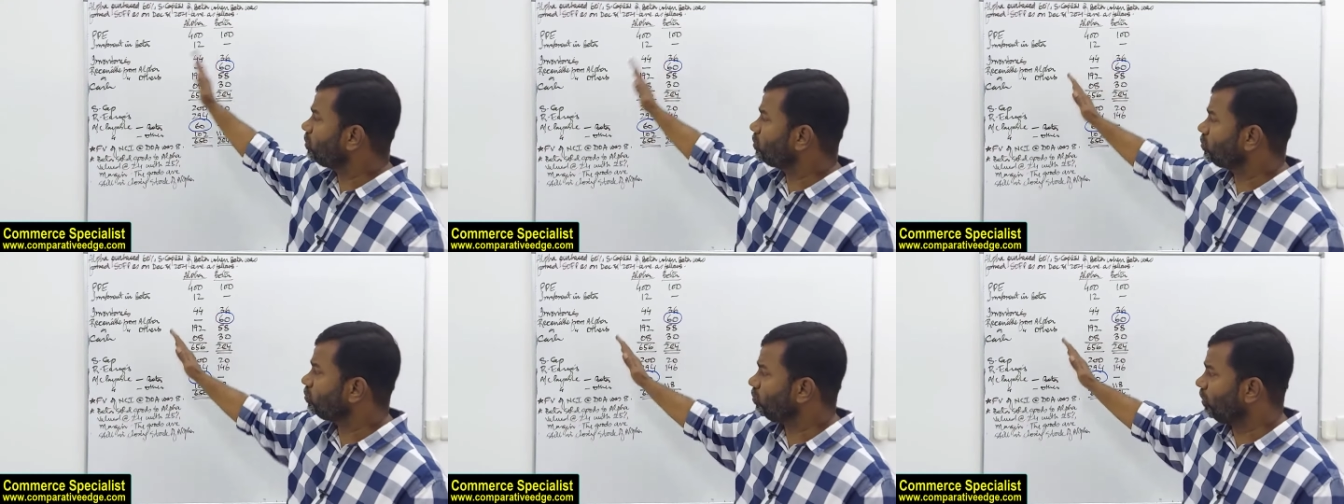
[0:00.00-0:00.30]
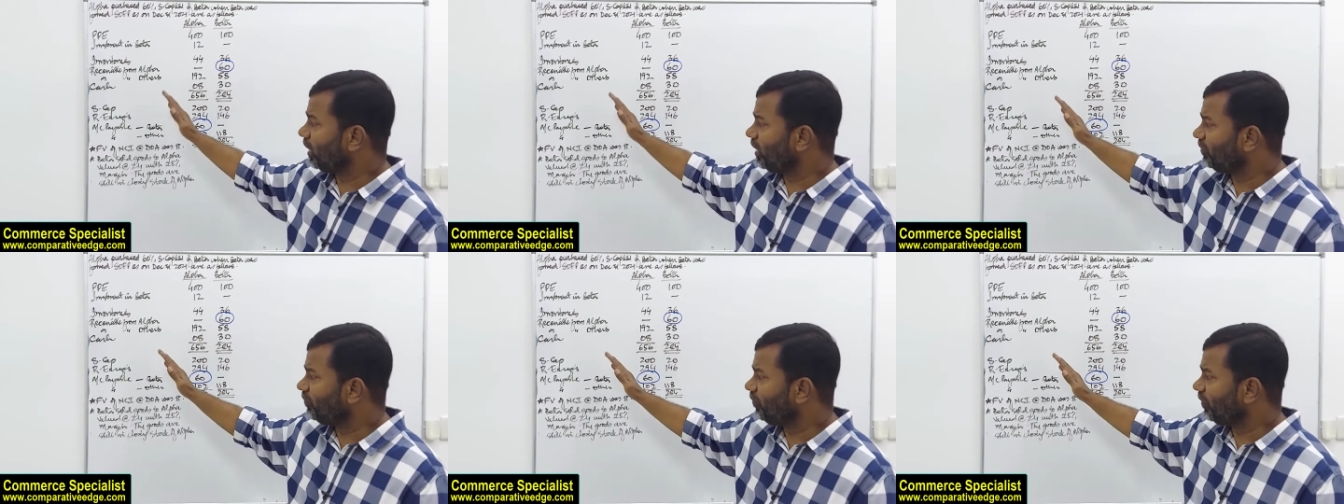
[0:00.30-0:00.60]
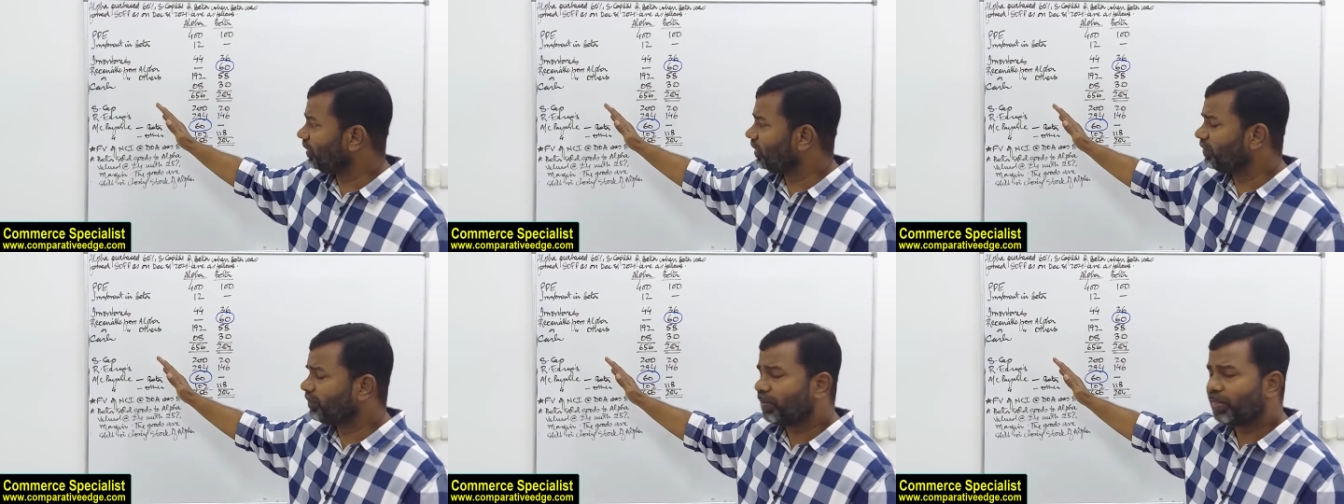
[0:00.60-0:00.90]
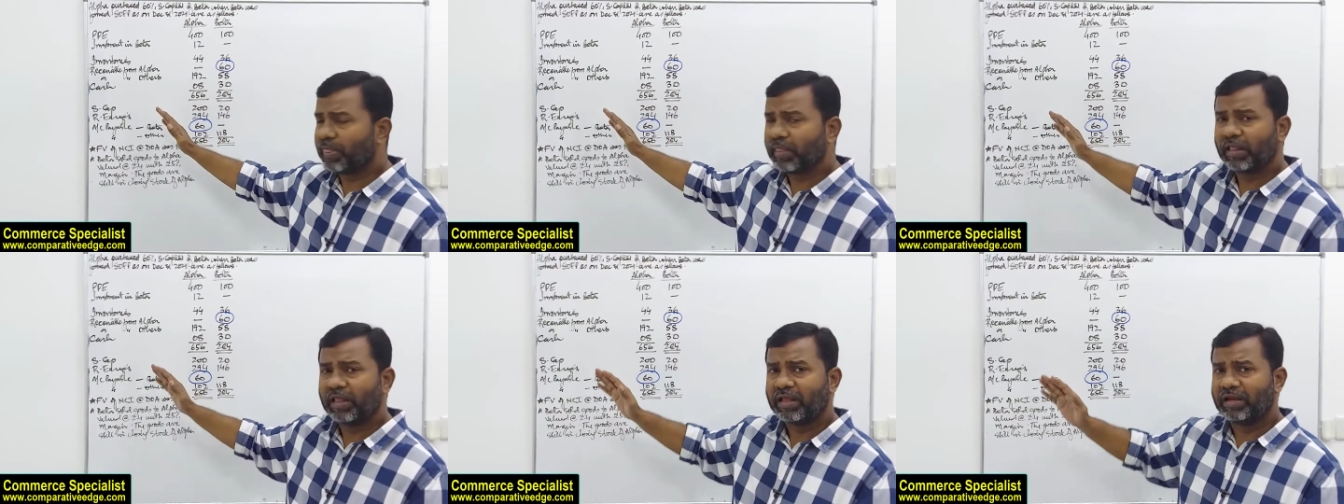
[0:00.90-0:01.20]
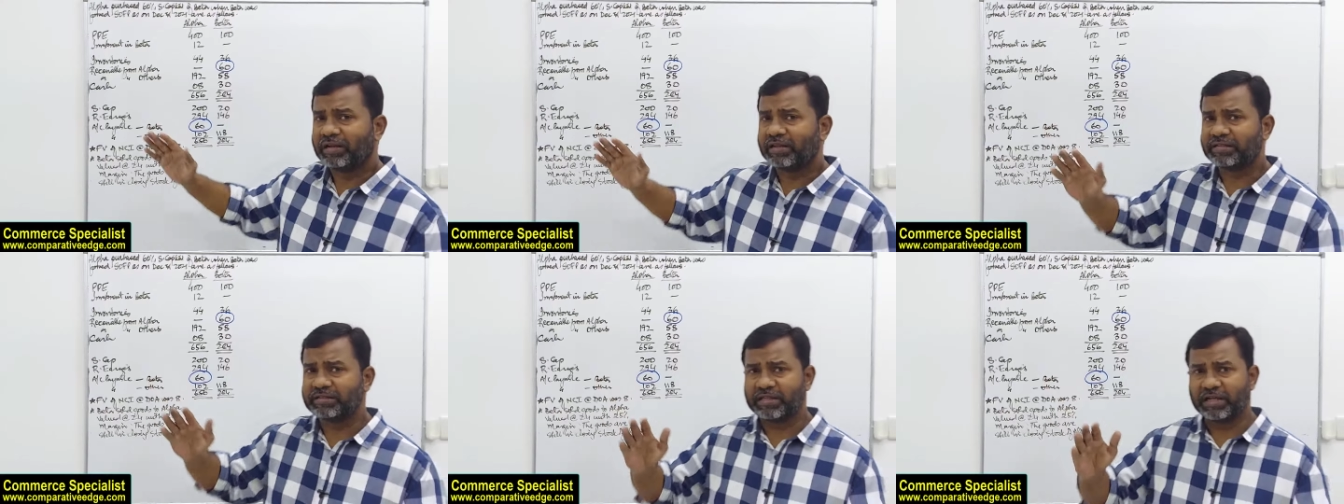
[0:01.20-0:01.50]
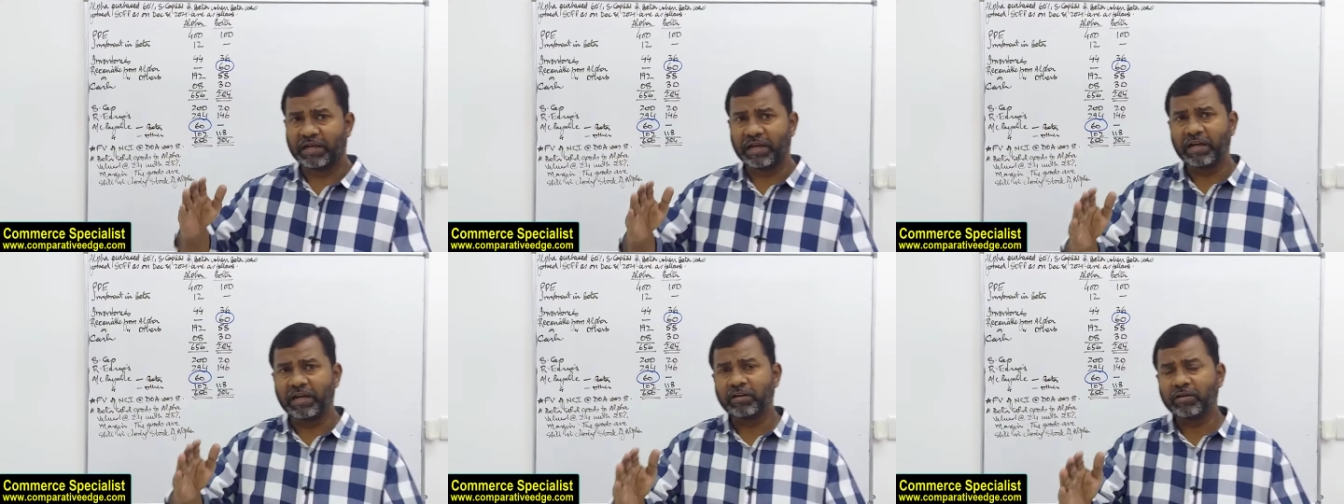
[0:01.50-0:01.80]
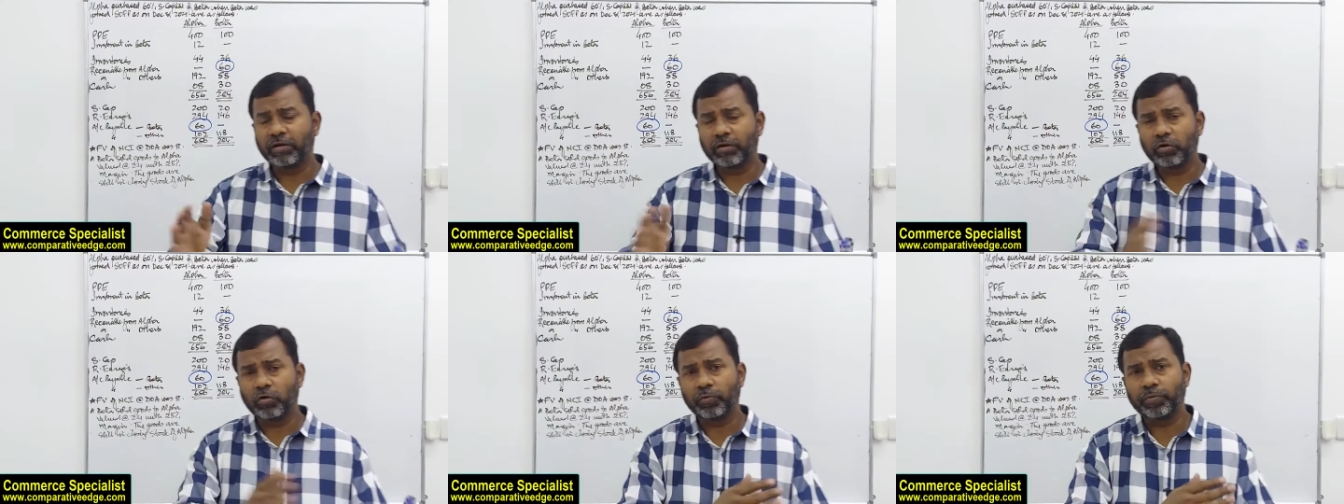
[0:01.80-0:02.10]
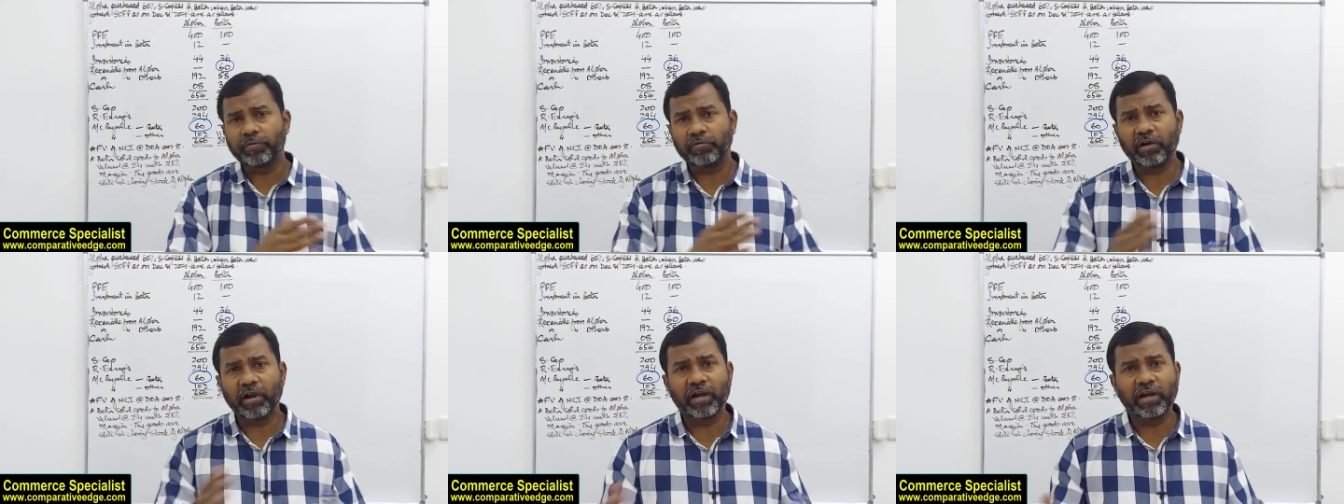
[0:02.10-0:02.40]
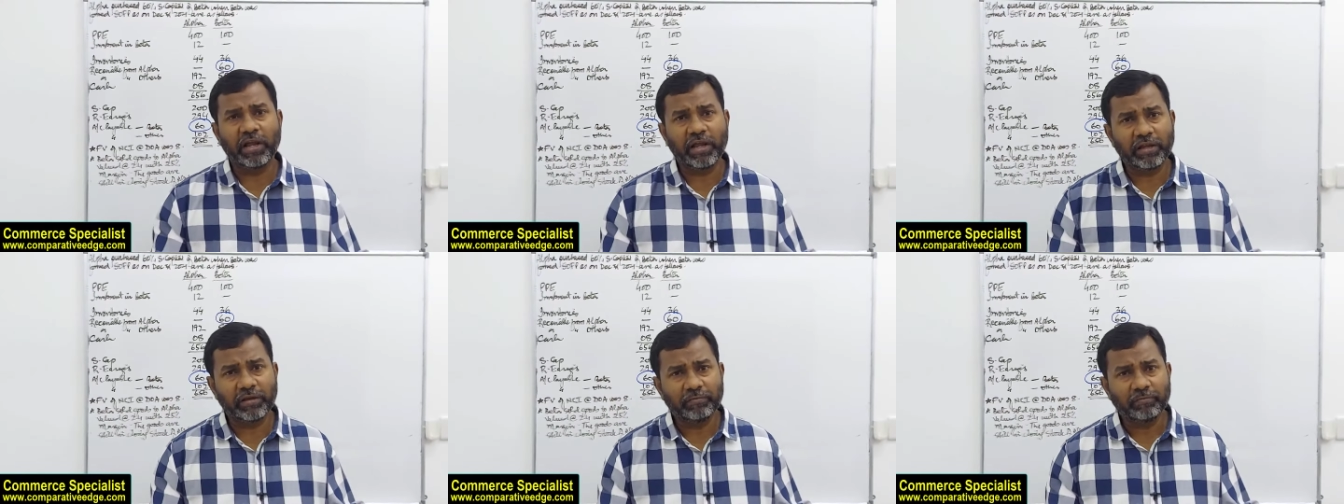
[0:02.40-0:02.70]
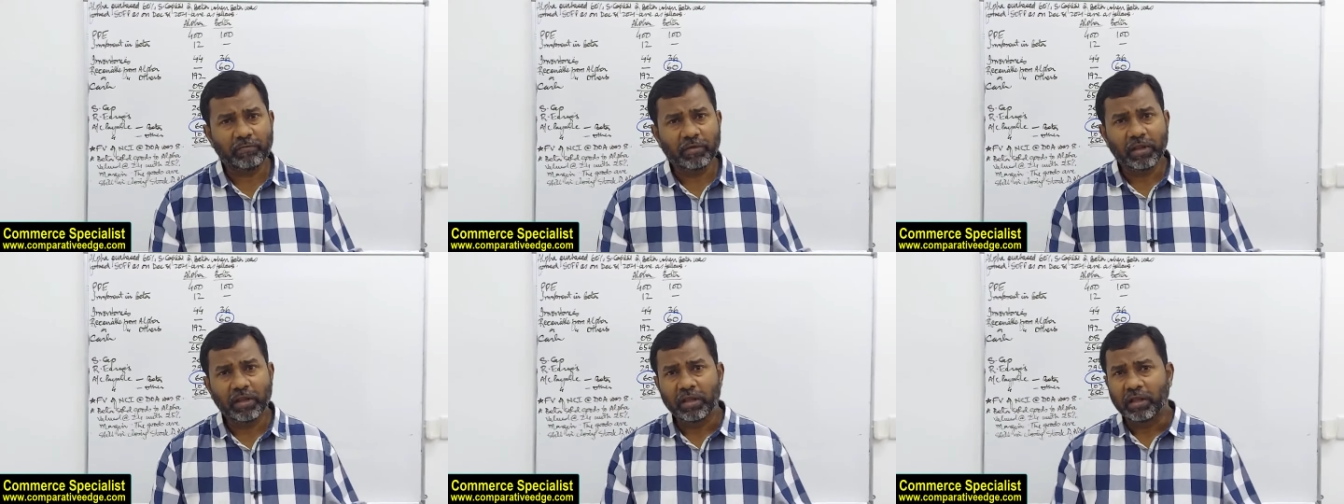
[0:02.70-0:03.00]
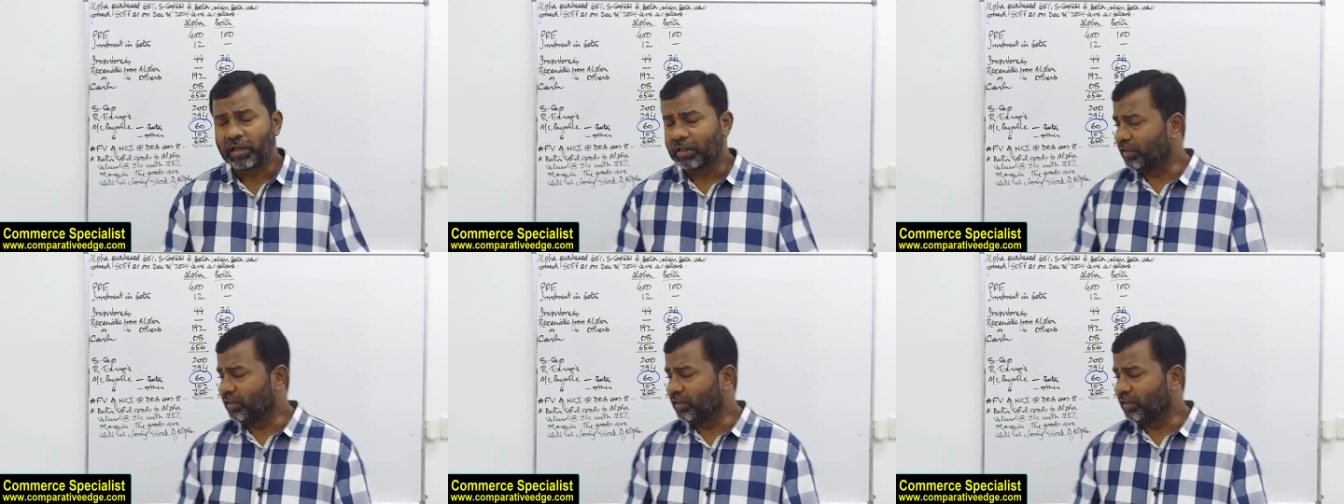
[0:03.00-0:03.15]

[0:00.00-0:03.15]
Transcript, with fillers: goods to Alpha. It is an intergroup trading.